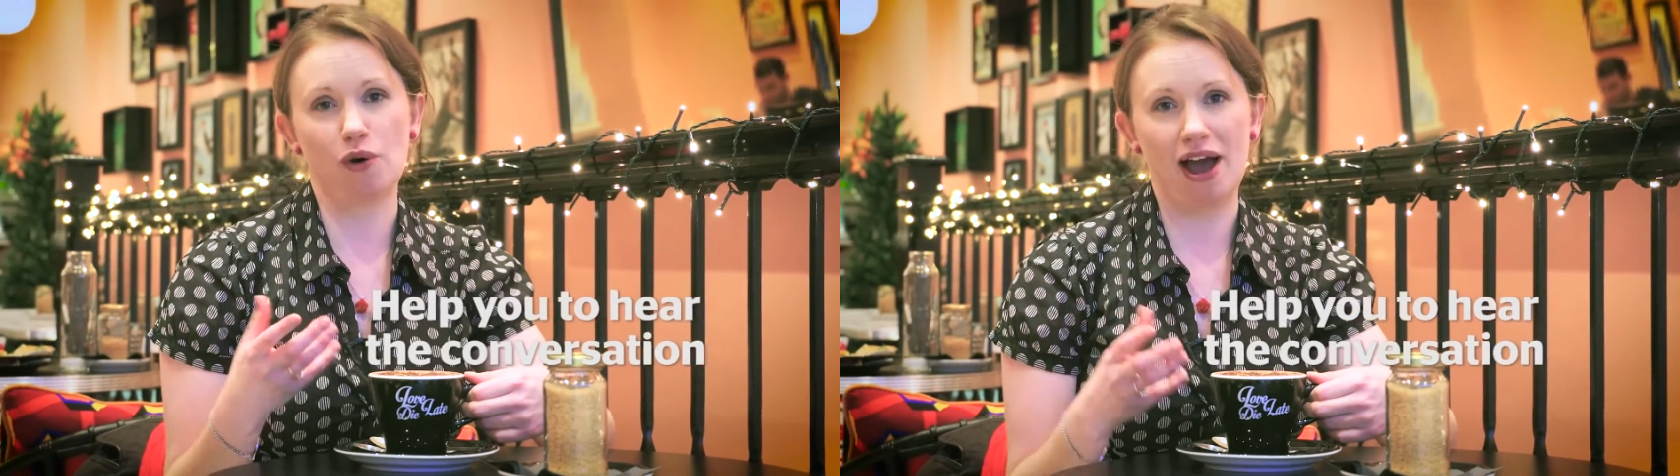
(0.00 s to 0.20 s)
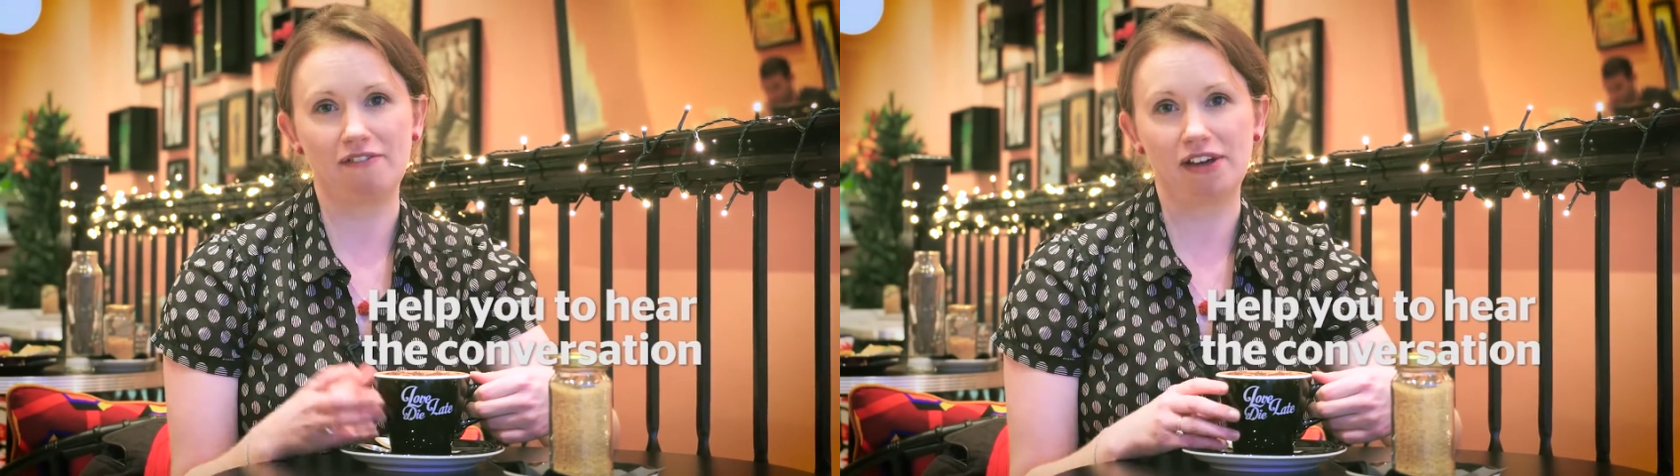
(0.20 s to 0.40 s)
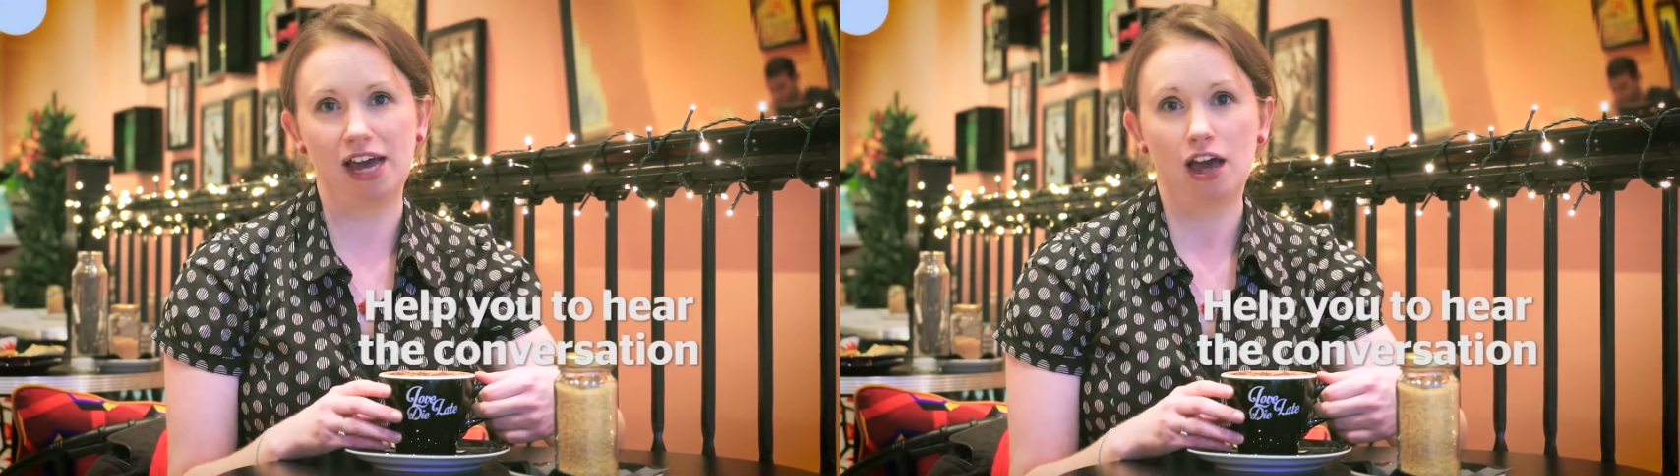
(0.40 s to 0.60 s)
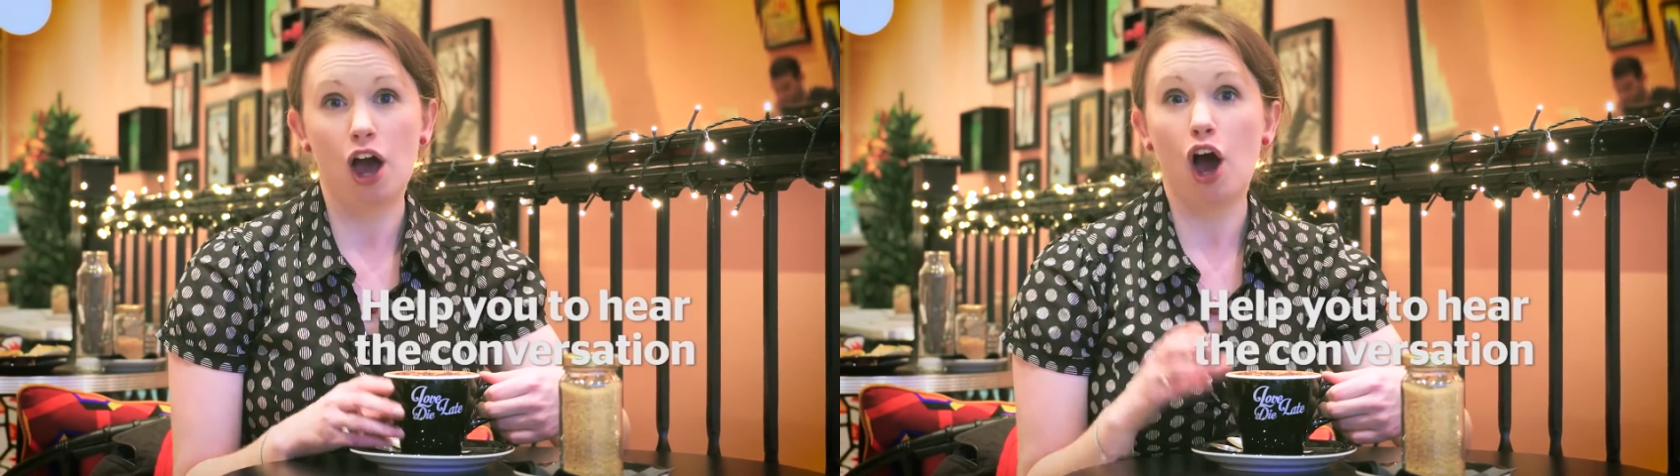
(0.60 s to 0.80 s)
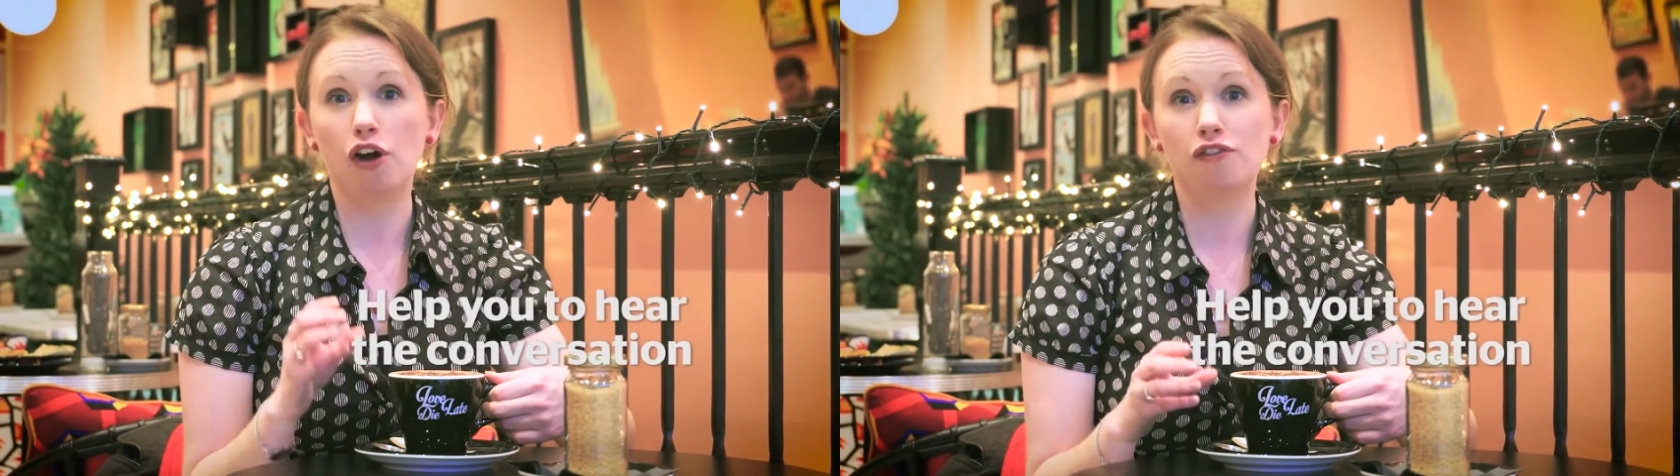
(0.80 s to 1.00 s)
you're having
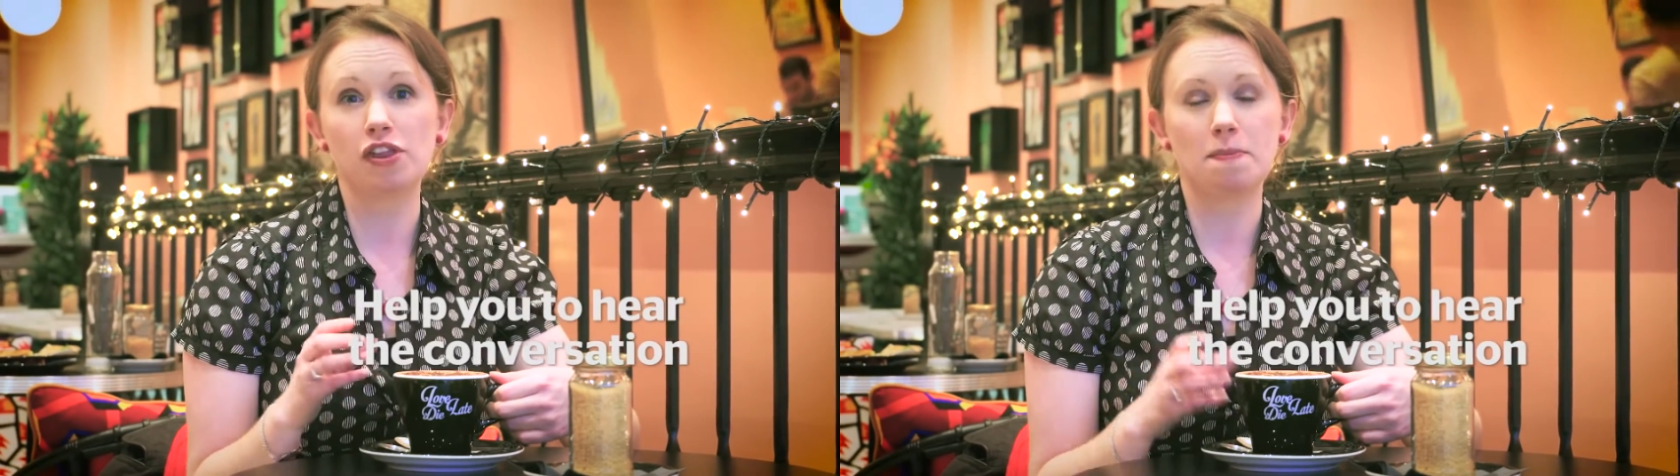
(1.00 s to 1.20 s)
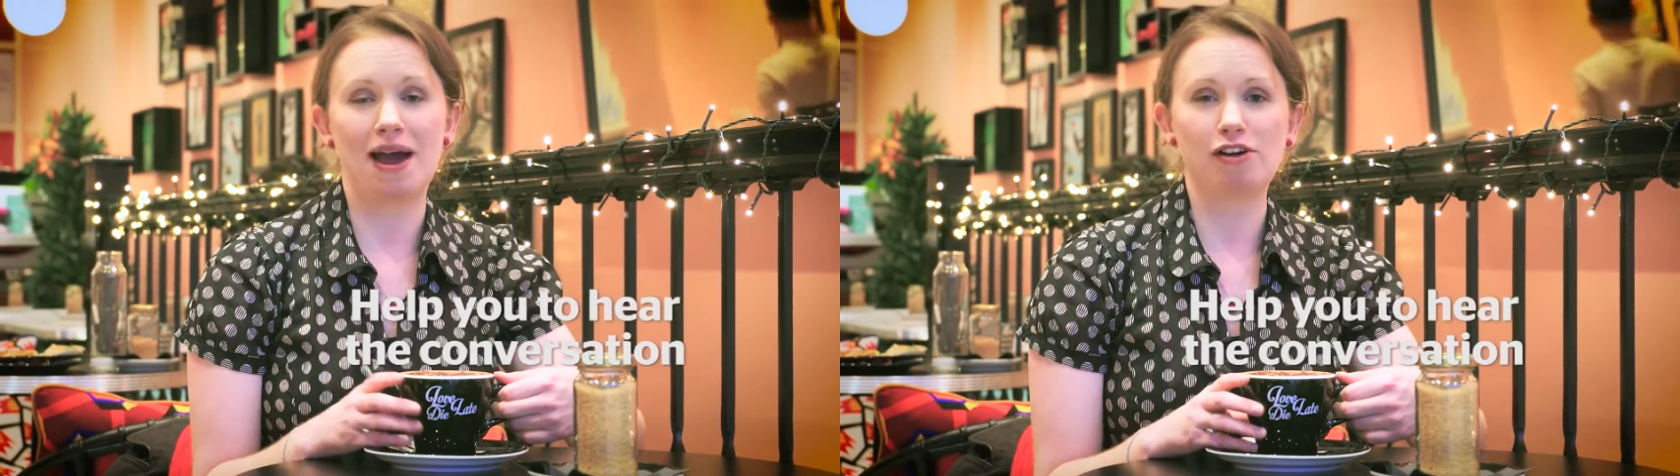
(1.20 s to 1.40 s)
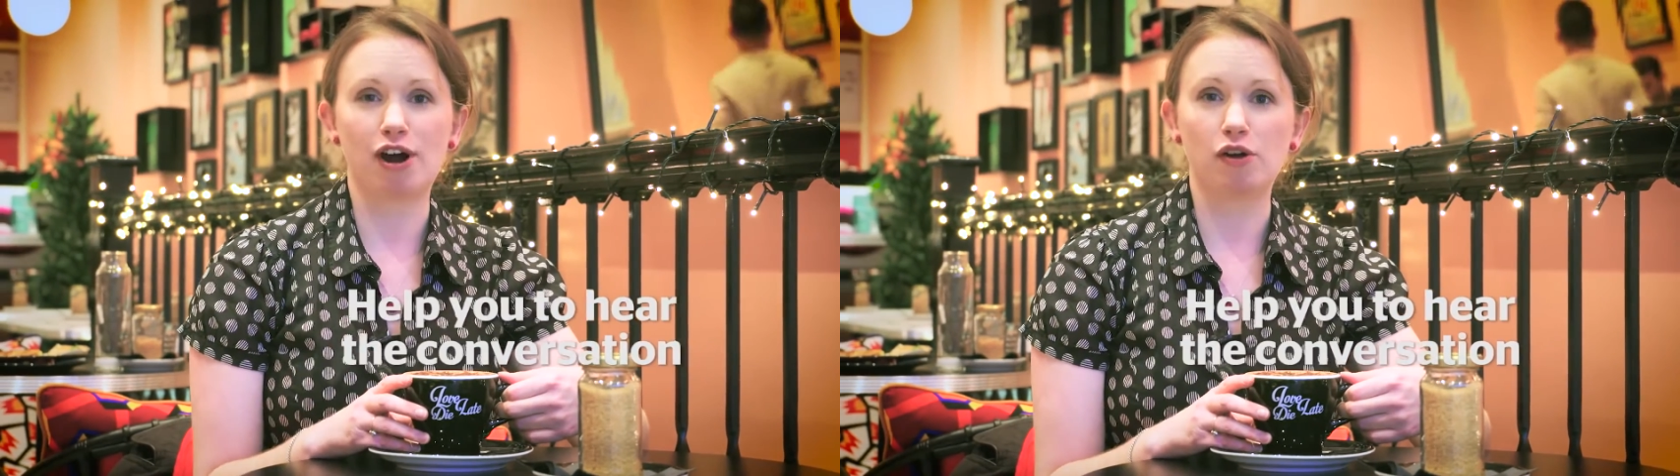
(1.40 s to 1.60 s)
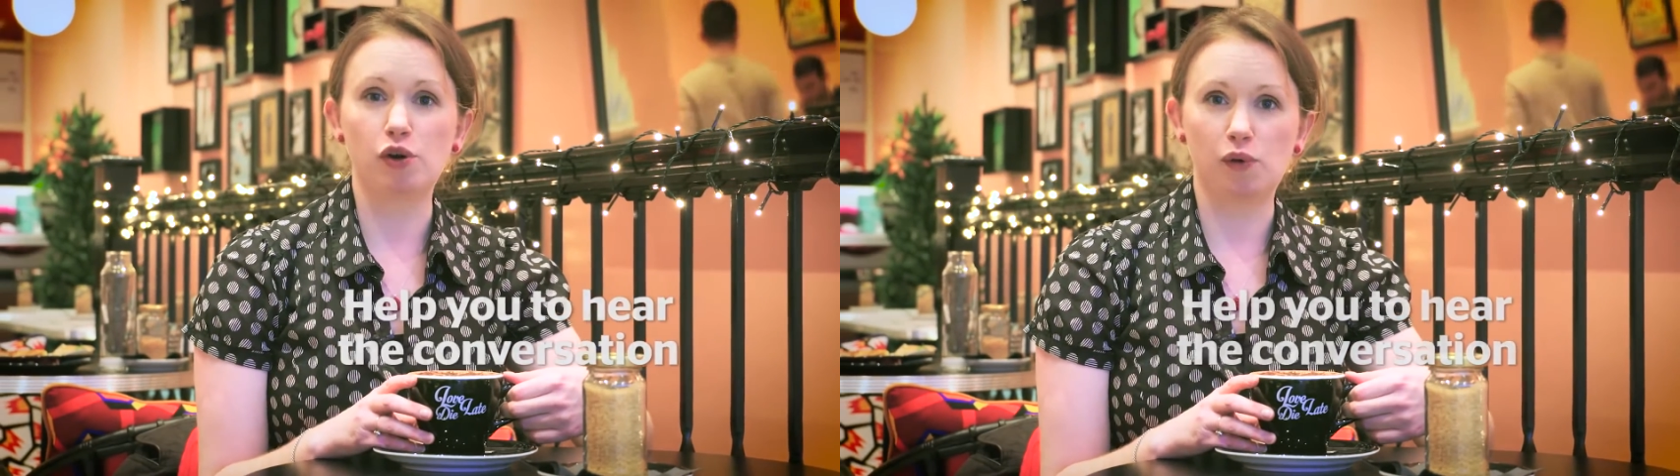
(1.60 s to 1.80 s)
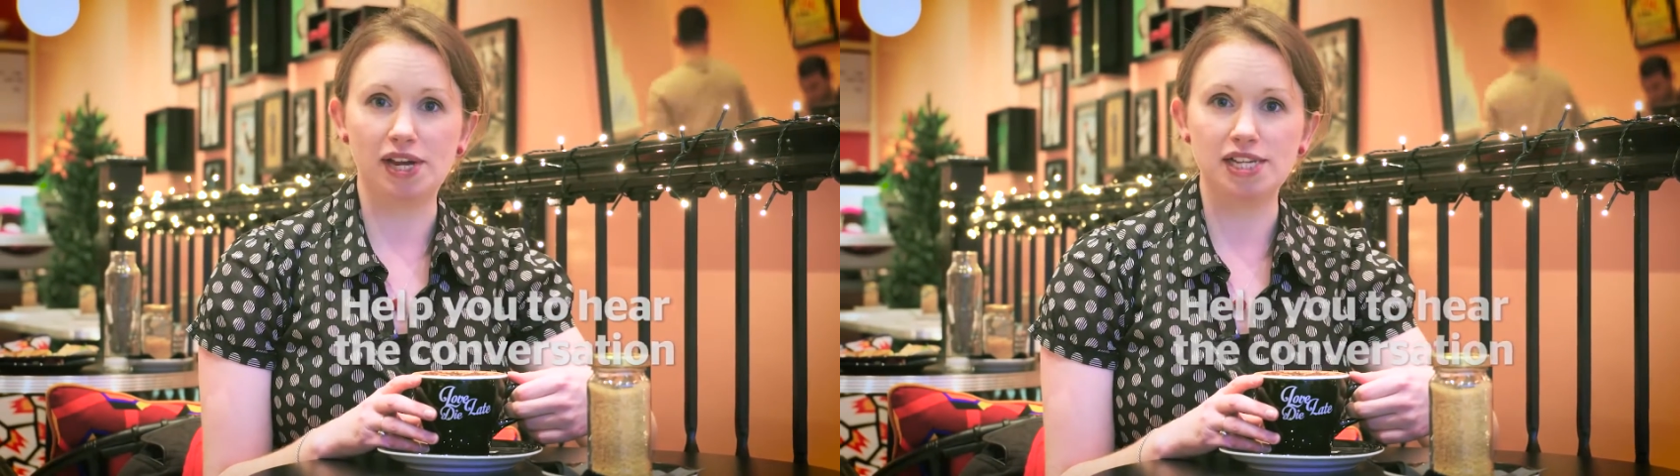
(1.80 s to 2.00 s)
over the background
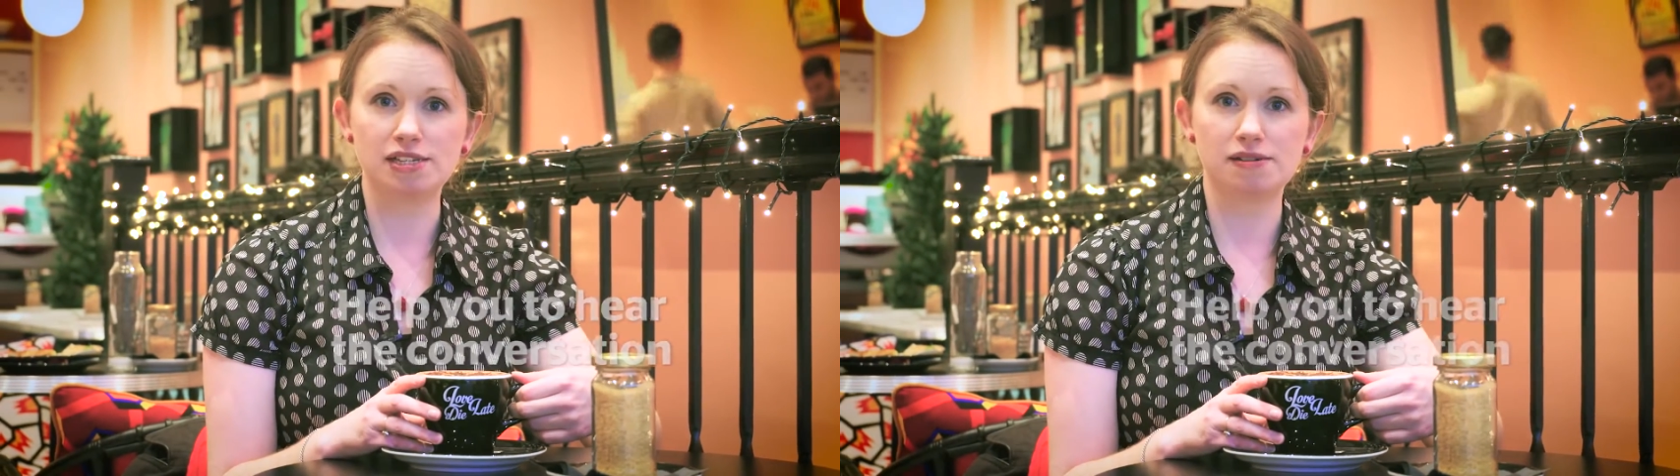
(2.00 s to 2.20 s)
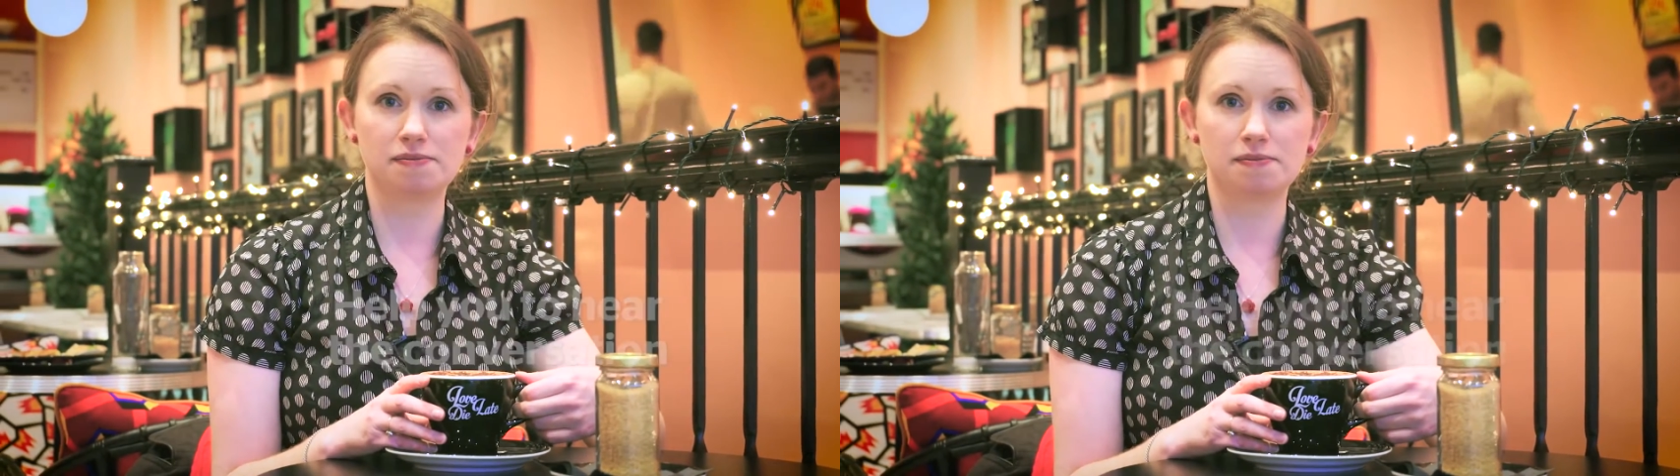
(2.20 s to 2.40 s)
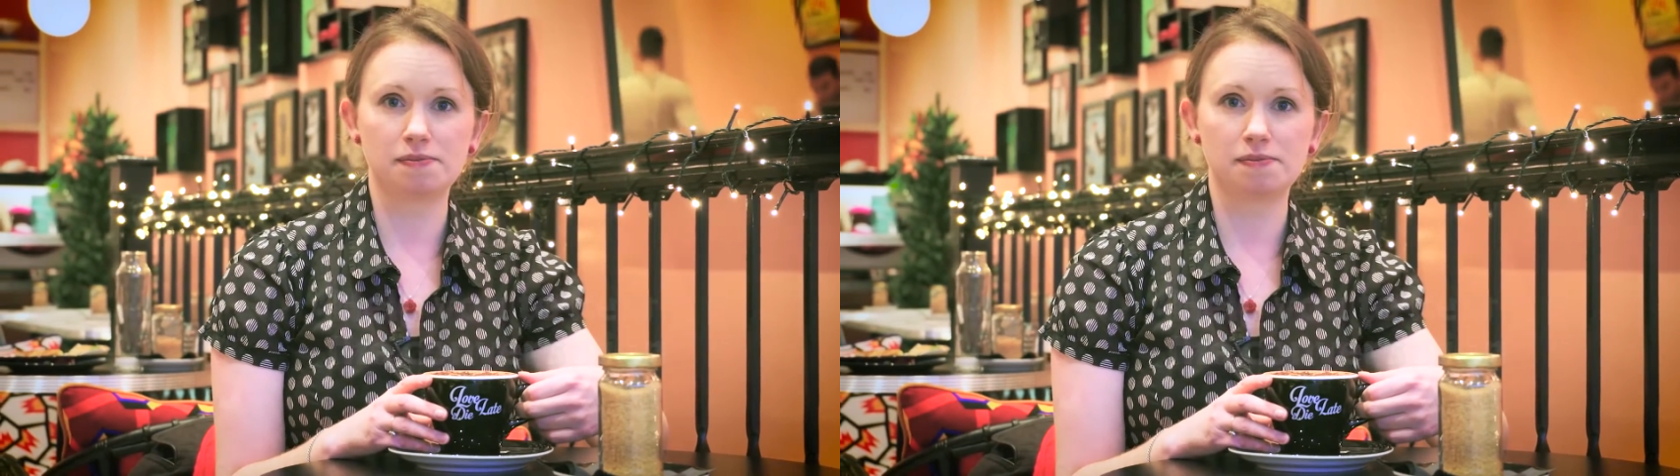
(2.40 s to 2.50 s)
noise.